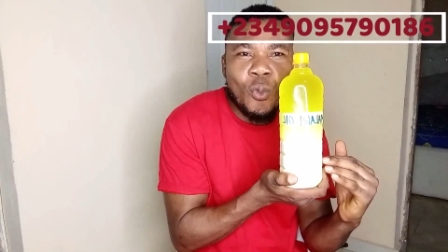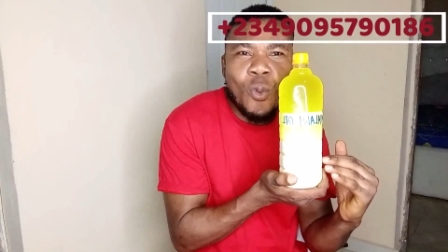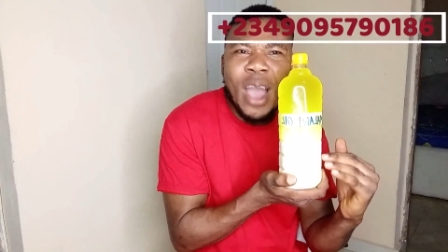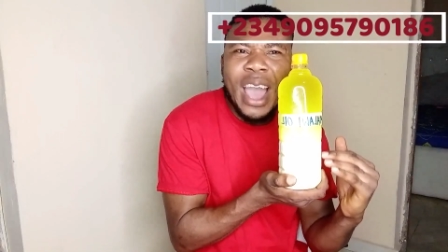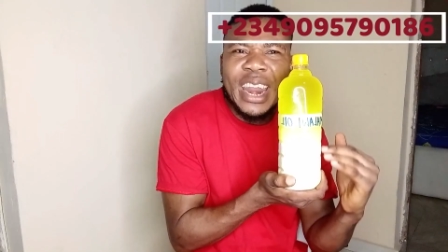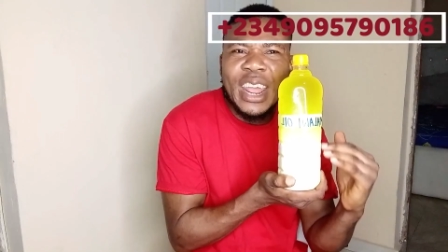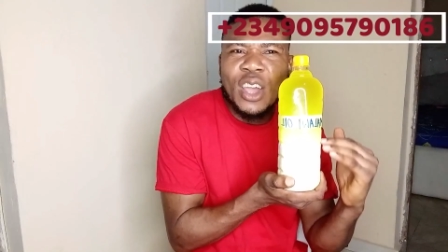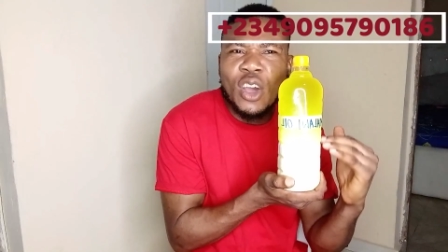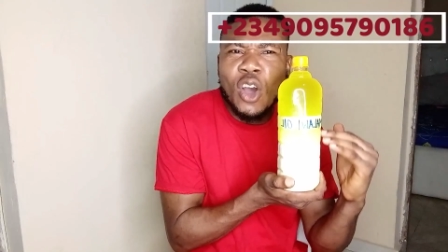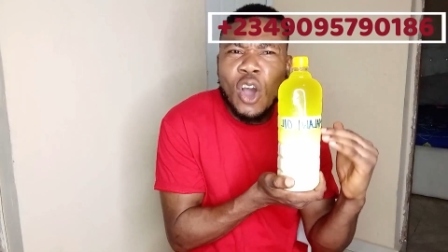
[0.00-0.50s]

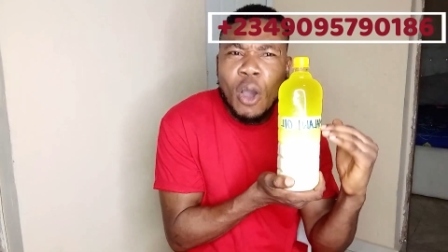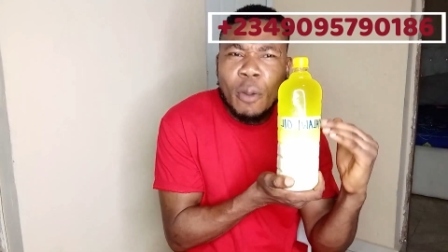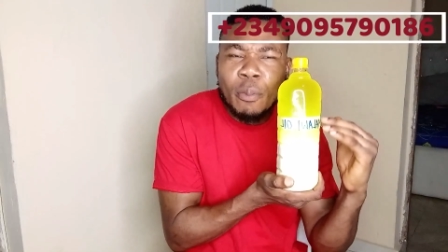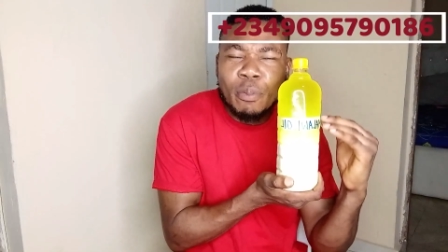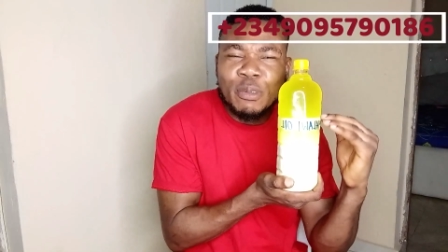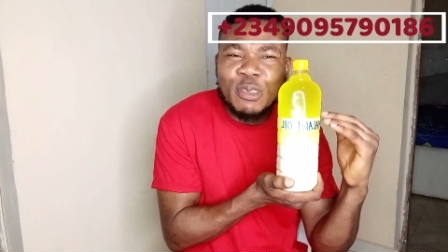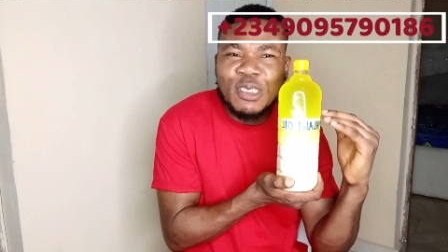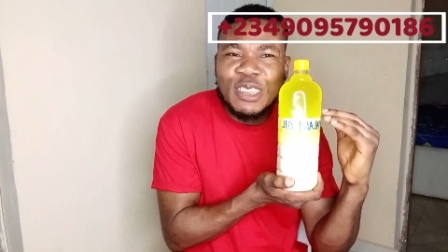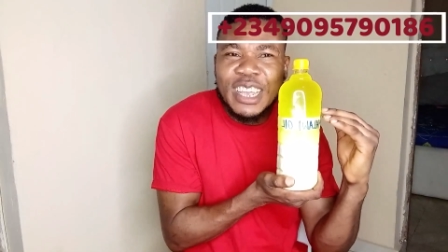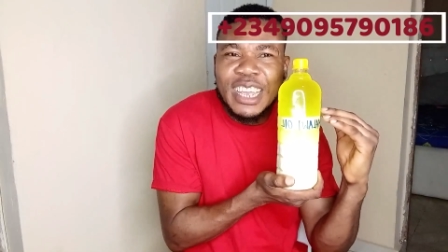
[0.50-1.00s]
While the
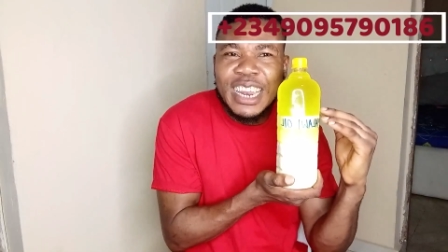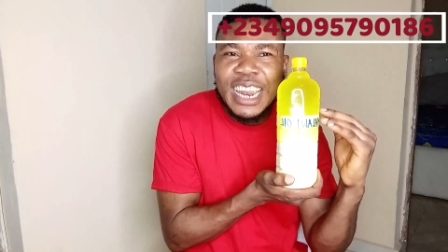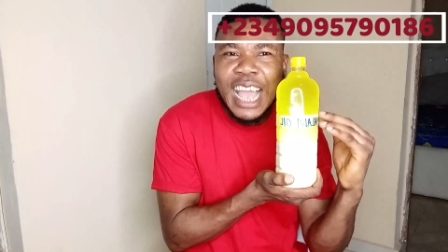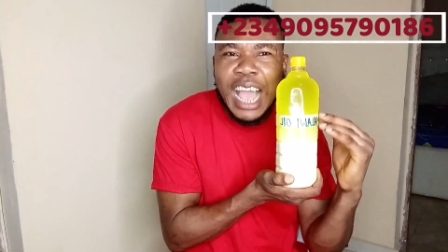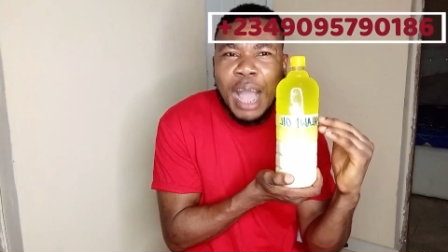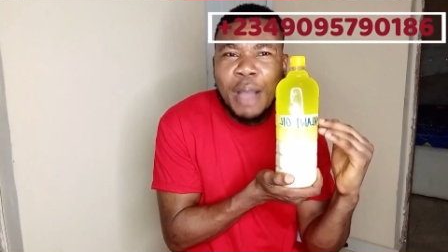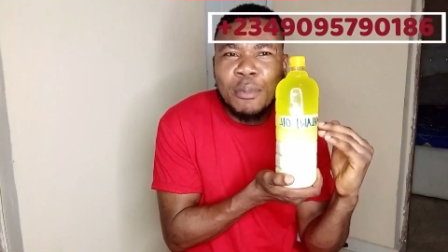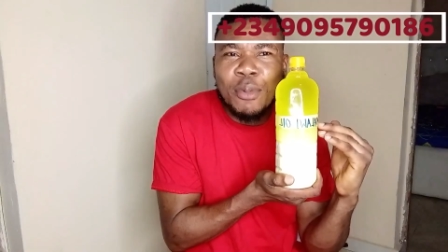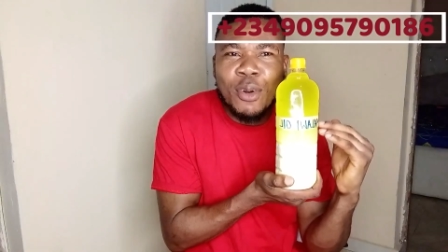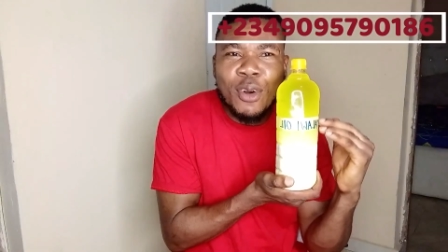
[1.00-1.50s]
up
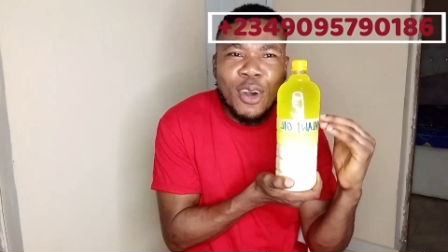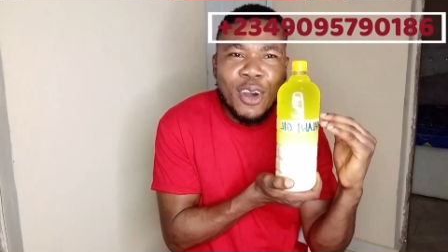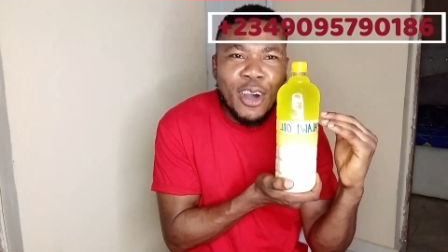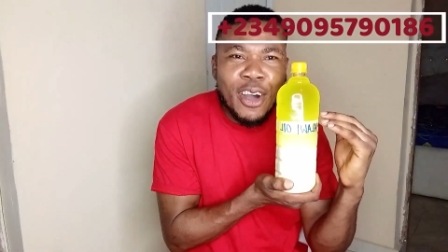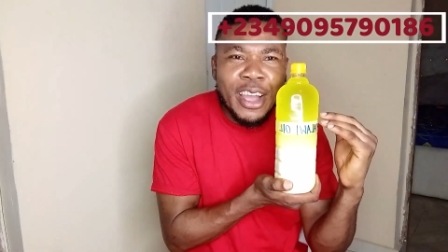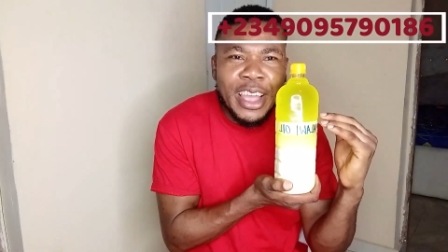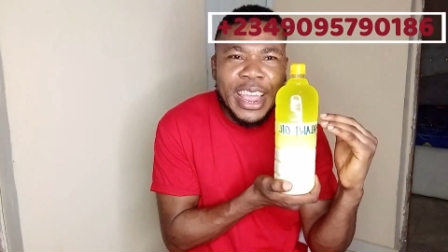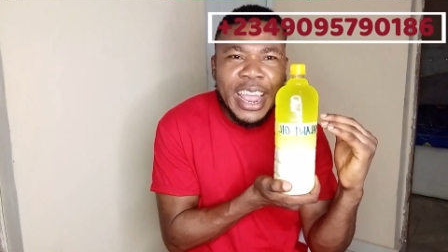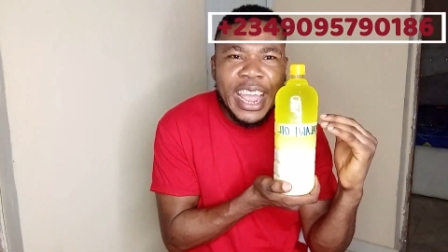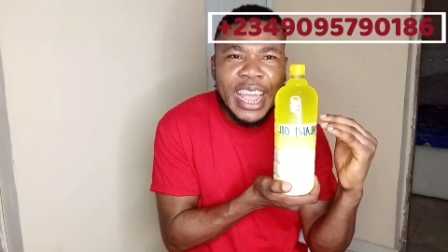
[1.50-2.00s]
saying, I'm a
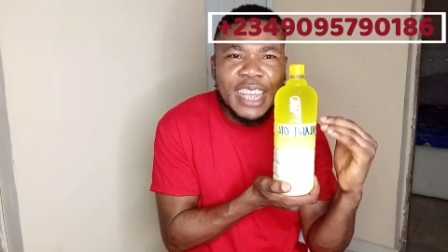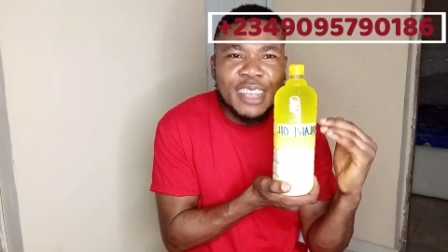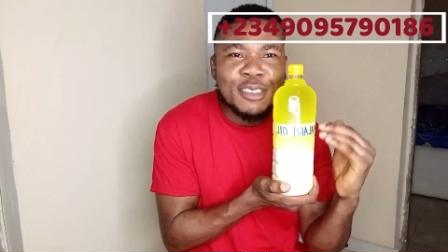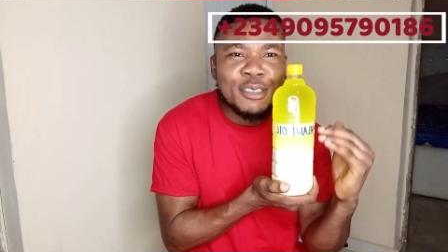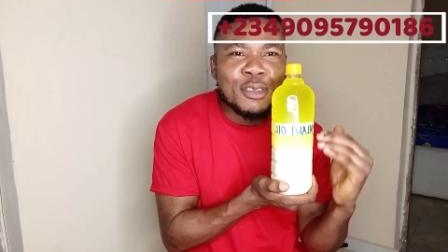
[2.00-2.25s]
oil.